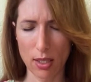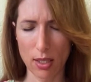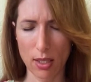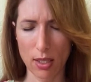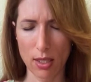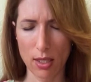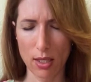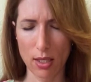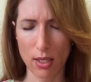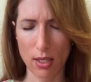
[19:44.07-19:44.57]

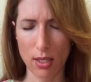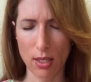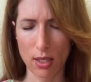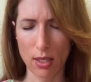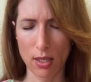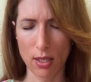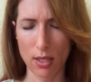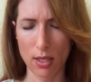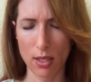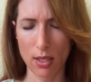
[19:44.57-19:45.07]

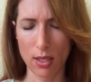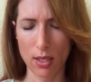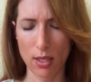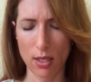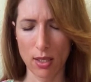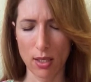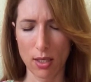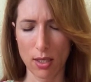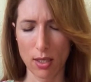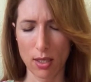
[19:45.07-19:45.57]

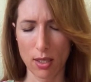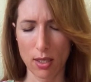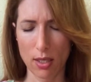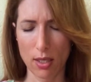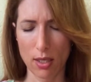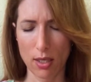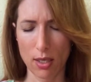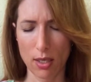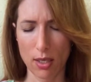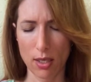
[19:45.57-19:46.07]
Nothing is said.